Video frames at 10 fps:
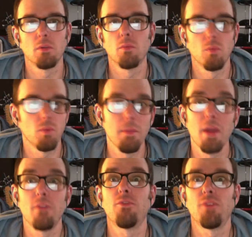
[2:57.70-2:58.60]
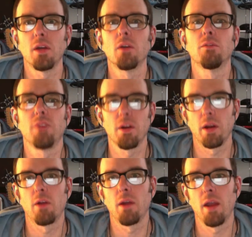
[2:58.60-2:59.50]
we may feel
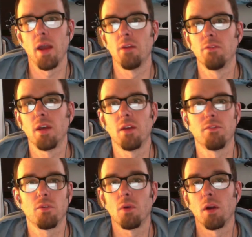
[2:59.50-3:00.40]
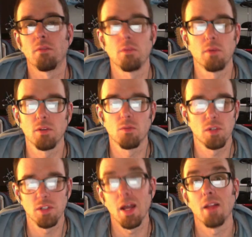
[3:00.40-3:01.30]
very creative and for whatever reason, we're
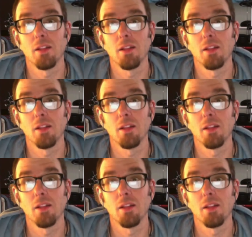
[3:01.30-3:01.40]
just not